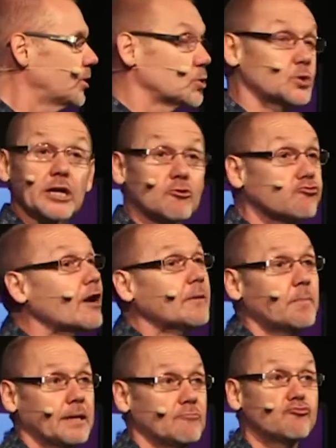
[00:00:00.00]
which was
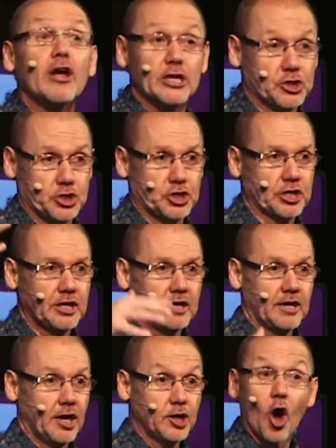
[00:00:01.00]
incredibly rich
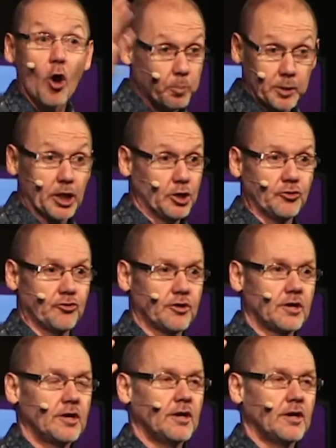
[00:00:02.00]
and opulent